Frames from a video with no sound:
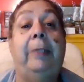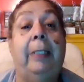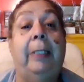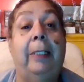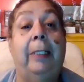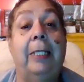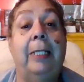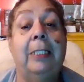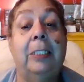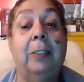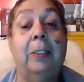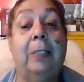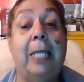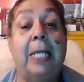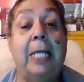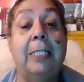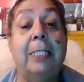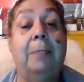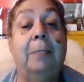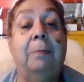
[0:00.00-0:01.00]
And so
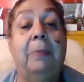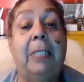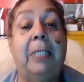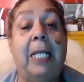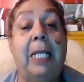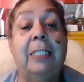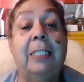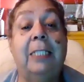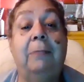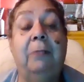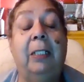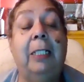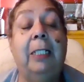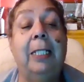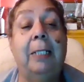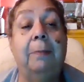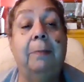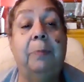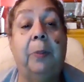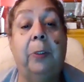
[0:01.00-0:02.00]
that's
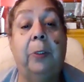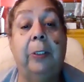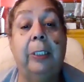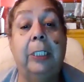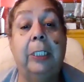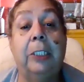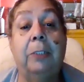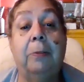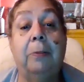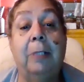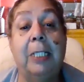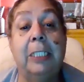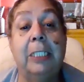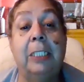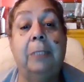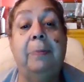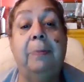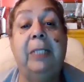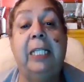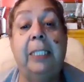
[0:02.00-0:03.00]
really important to us,
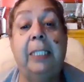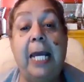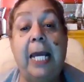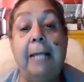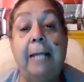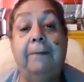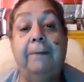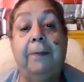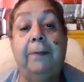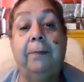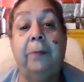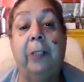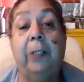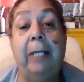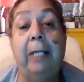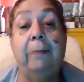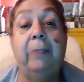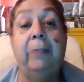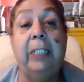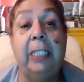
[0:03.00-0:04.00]
to be thankful for
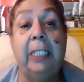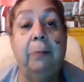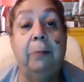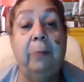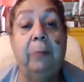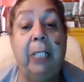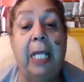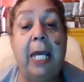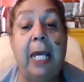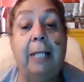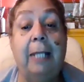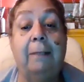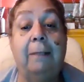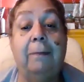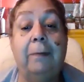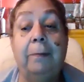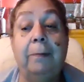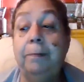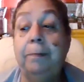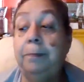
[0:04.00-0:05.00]
everything we have.
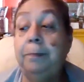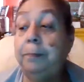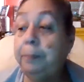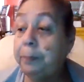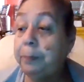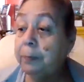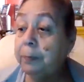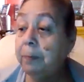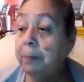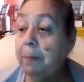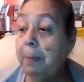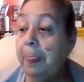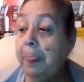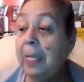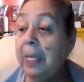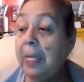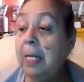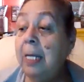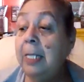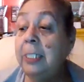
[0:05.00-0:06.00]

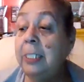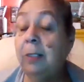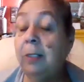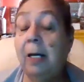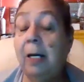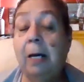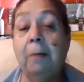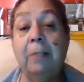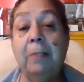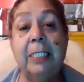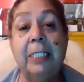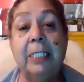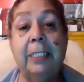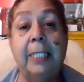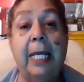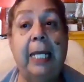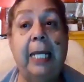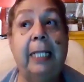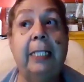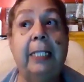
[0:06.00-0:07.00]
So I always say